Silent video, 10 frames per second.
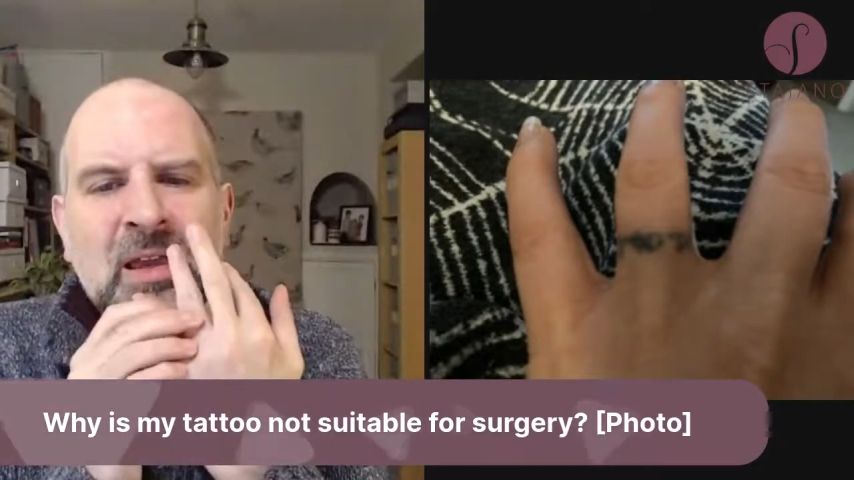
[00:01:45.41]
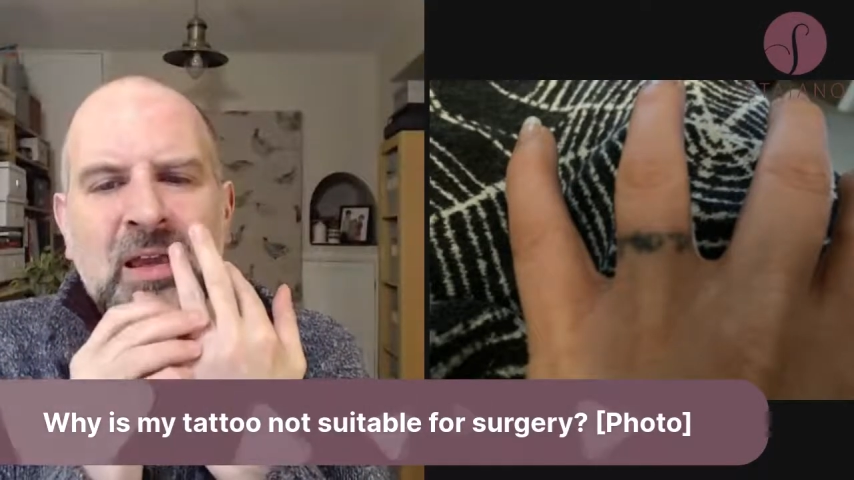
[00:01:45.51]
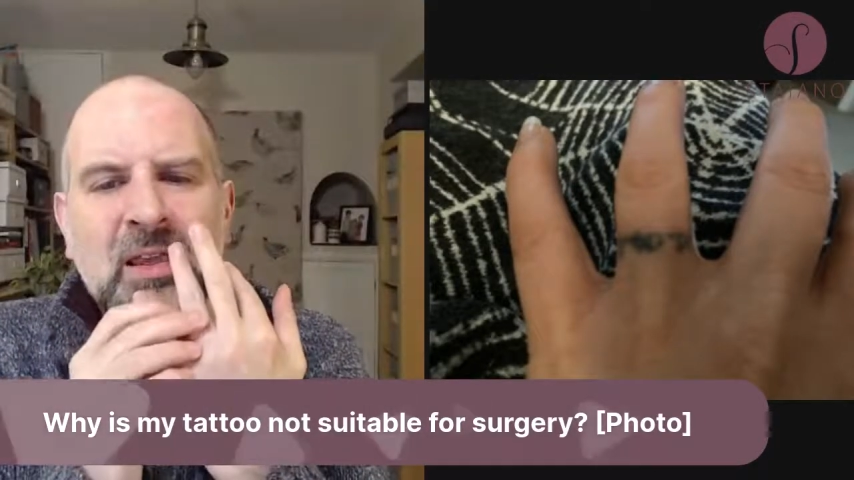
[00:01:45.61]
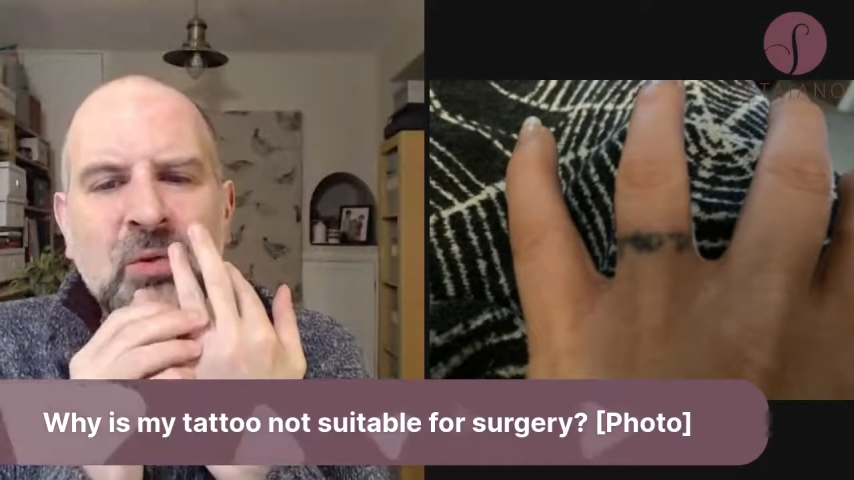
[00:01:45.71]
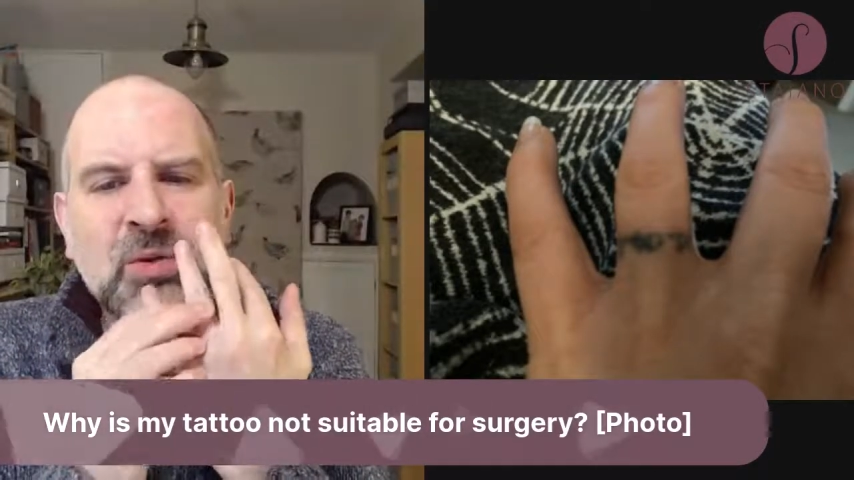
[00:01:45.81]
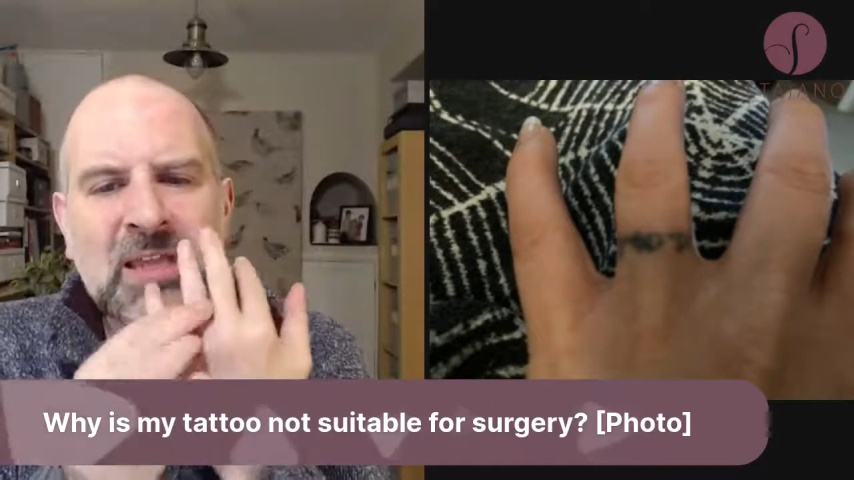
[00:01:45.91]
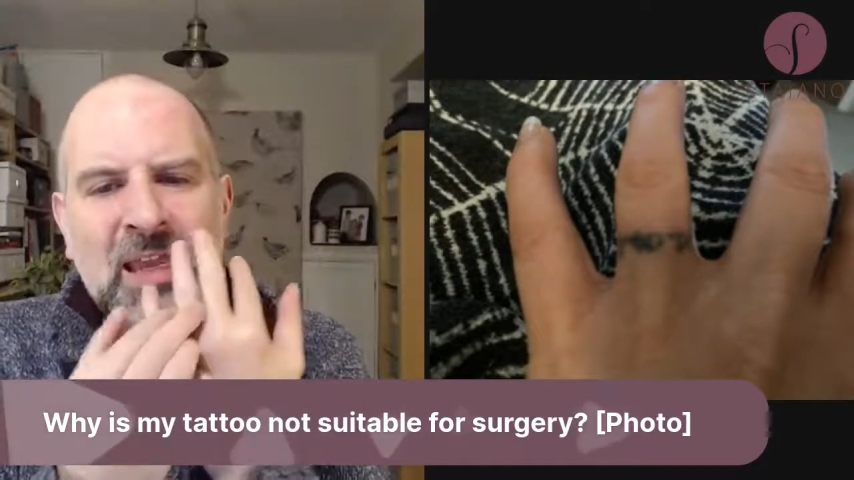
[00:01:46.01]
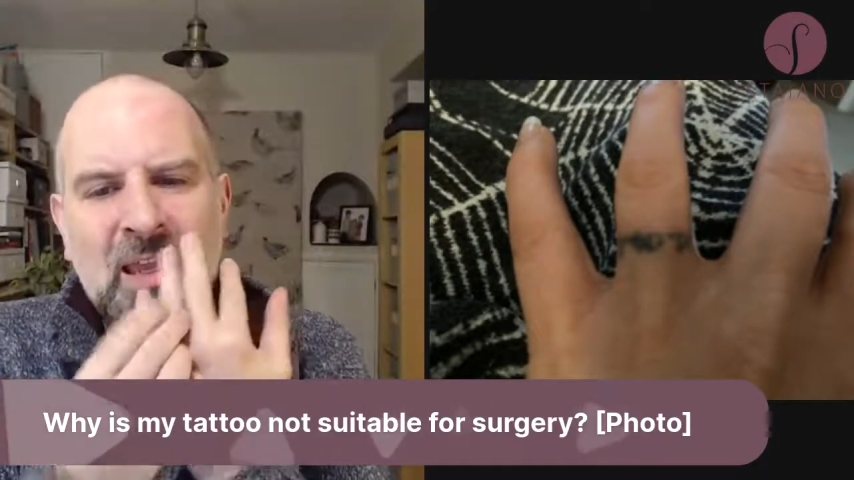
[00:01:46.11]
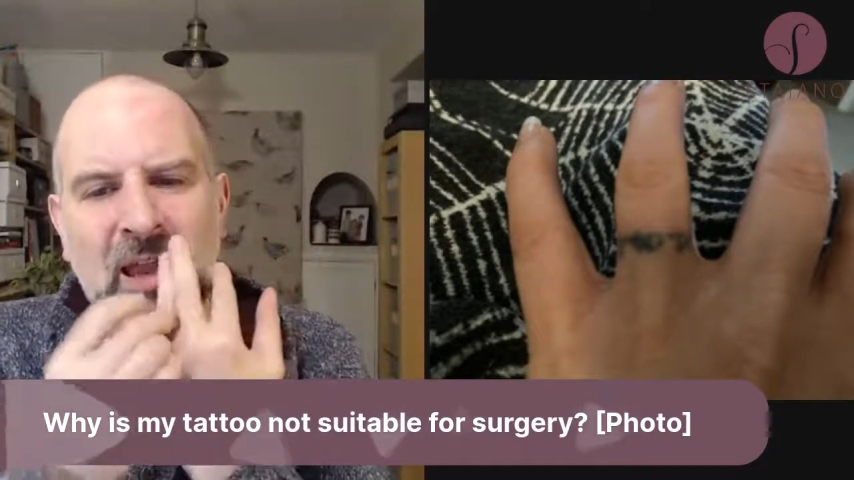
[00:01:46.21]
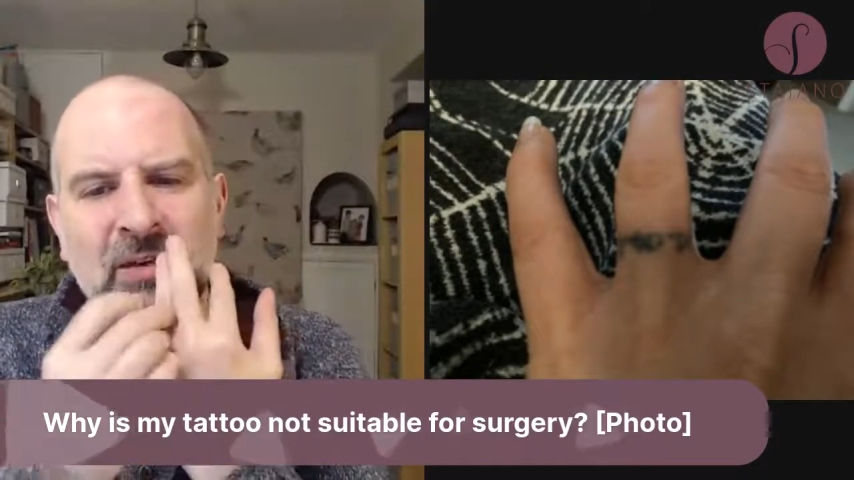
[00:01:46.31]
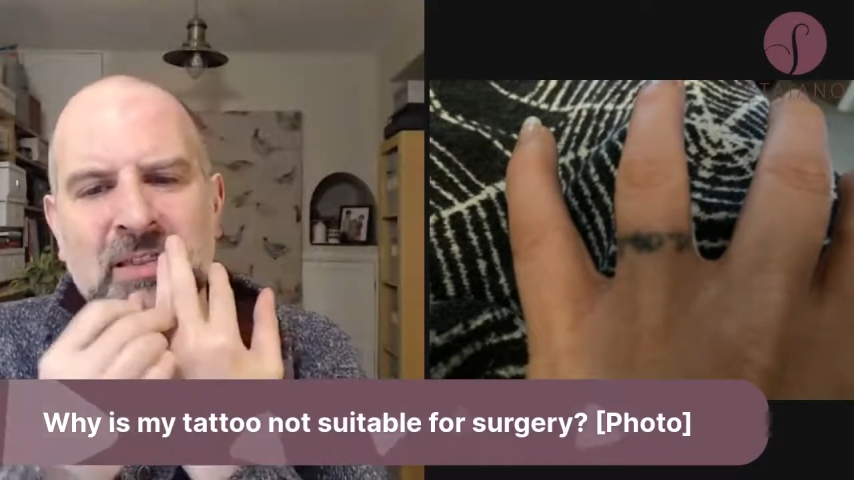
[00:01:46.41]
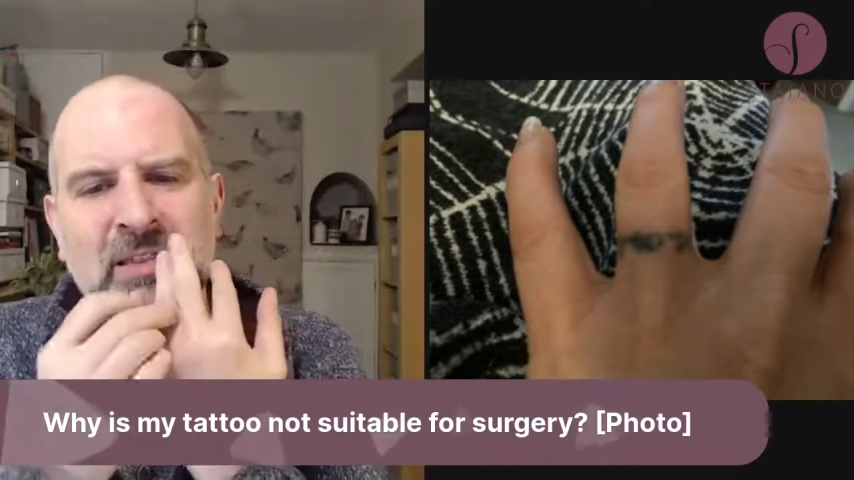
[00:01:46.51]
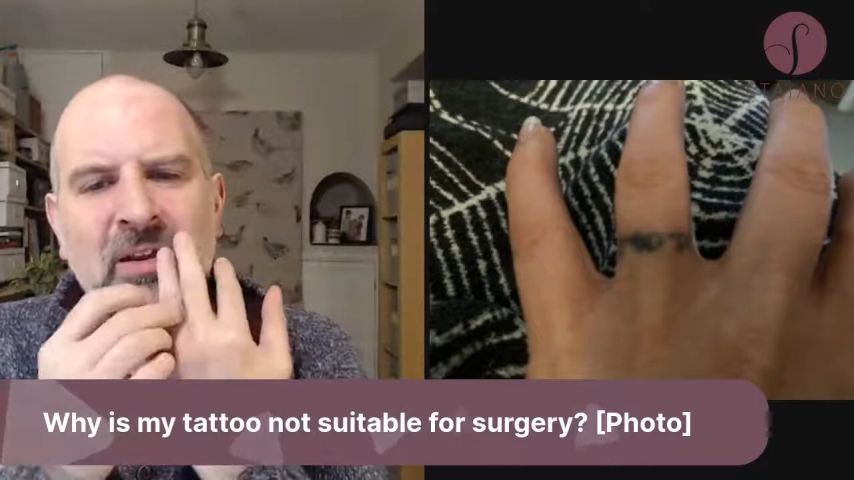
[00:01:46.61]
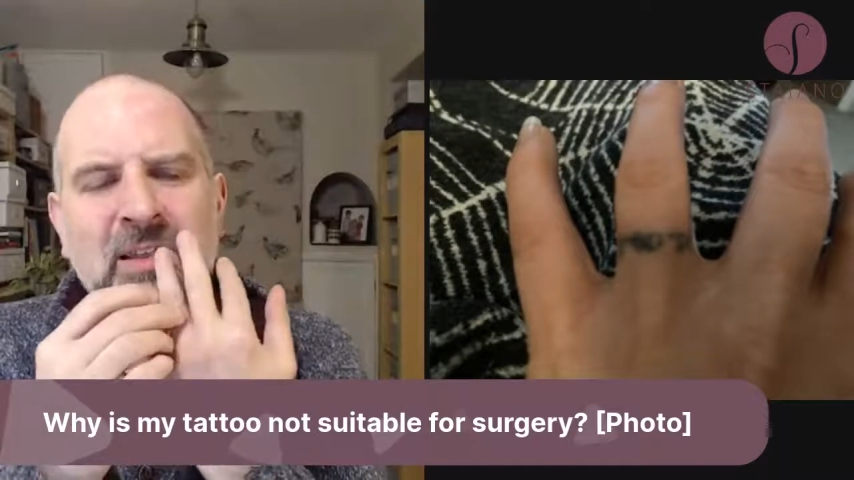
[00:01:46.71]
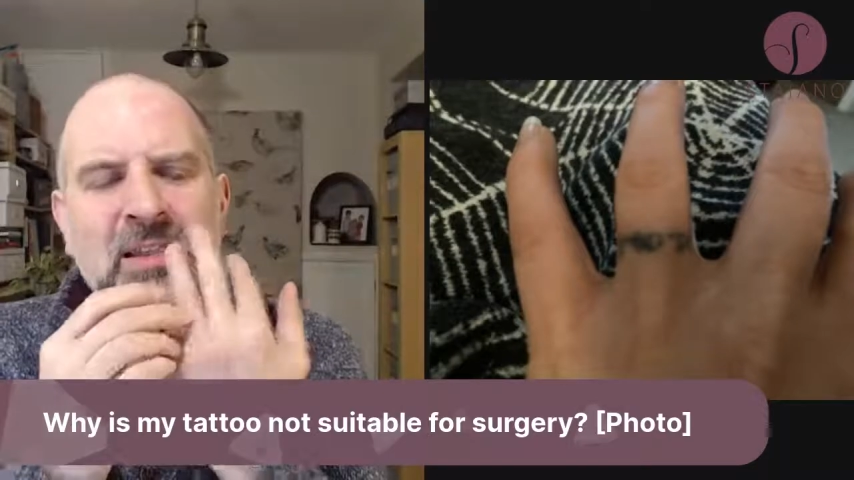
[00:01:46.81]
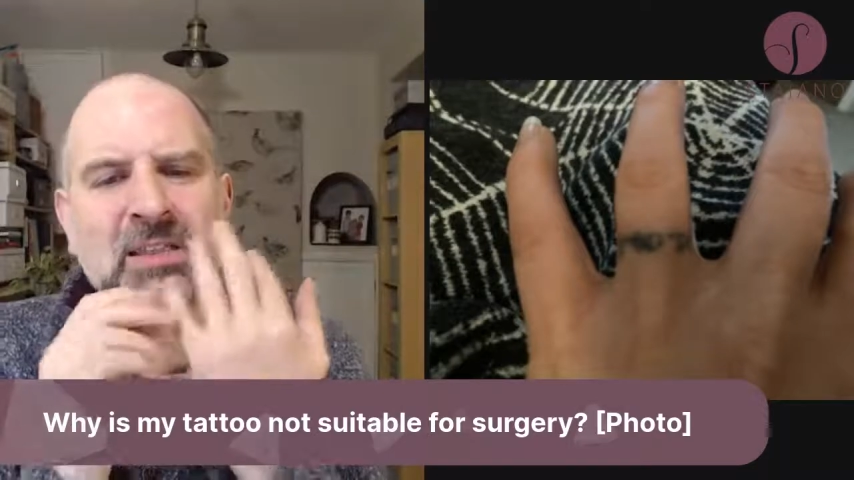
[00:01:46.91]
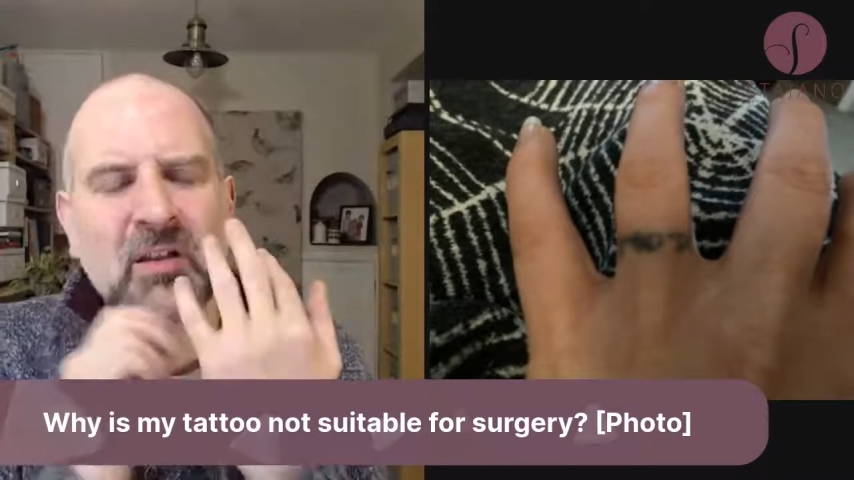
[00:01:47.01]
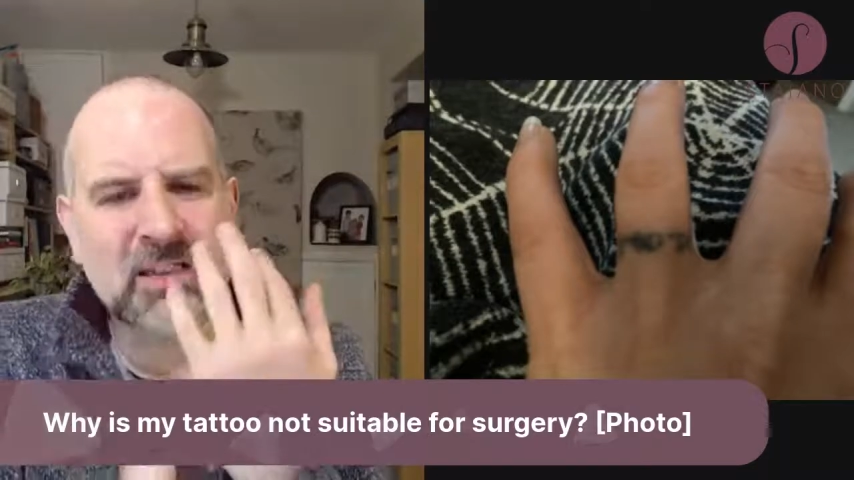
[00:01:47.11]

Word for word: you would take it out in a side-to-side